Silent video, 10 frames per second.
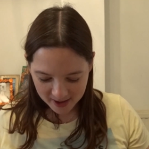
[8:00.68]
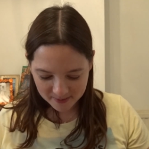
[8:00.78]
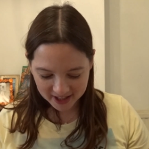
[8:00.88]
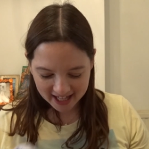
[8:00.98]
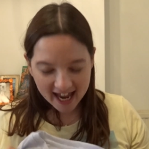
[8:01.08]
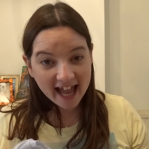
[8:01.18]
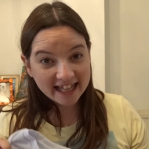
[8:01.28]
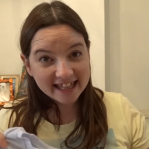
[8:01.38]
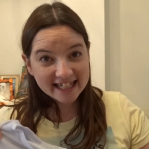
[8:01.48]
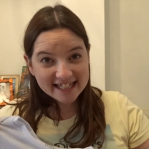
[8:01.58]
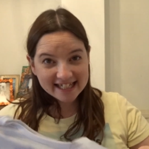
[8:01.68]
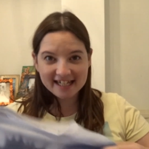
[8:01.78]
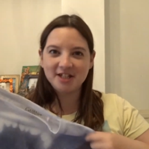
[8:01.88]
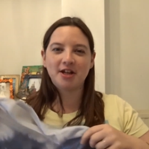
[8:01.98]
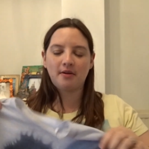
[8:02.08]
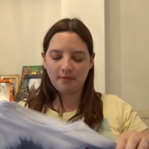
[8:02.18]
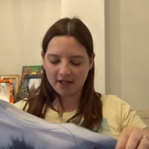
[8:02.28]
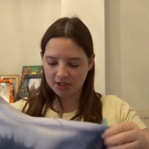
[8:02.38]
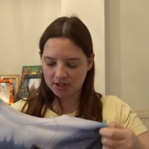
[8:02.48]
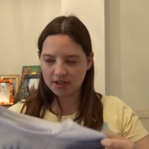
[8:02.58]
but they had this t-shirt,
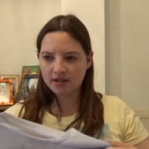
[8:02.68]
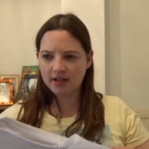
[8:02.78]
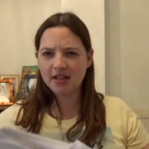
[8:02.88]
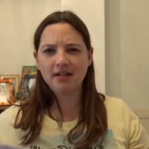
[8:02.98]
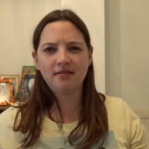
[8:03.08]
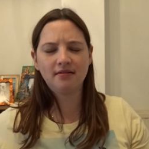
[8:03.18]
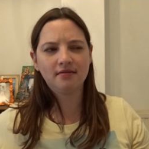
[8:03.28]
which I think,